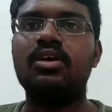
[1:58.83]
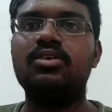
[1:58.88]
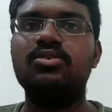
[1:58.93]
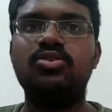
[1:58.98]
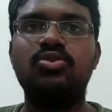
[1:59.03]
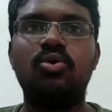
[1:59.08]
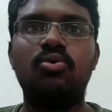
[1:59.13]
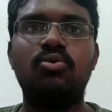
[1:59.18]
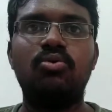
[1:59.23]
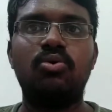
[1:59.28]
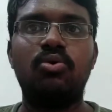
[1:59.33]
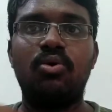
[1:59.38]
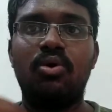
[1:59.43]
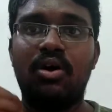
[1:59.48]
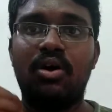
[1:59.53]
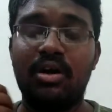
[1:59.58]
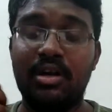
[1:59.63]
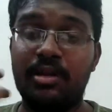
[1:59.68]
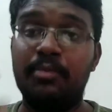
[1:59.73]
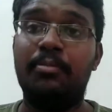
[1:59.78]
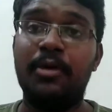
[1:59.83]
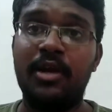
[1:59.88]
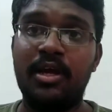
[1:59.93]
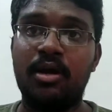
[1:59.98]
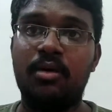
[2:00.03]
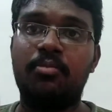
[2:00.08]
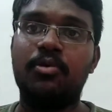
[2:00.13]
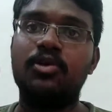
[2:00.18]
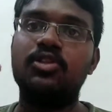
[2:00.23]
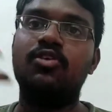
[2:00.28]
So
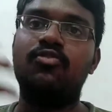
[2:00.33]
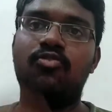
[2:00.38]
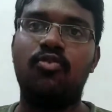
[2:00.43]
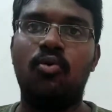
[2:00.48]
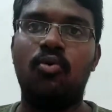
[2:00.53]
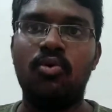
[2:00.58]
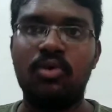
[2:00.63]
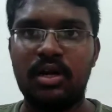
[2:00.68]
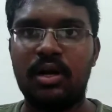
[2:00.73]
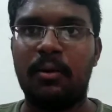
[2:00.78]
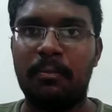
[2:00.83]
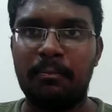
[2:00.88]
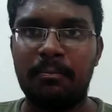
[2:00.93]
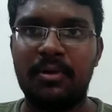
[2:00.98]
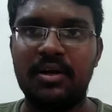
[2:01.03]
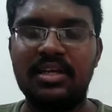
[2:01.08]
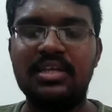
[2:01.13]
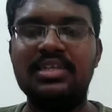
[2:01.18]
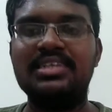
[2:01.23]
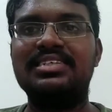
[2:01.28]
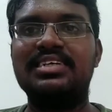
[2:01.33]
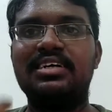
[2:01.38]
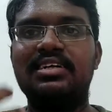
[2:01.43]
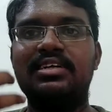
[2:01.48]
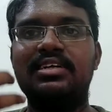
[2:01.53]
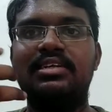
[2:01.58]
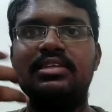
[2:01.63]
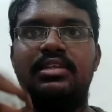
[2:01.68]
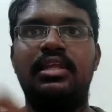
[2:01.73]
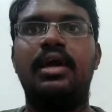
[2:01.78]
depending upon the phone companies
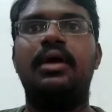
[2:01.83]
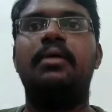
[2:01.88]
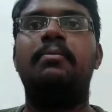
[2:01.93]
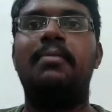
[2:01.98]
and their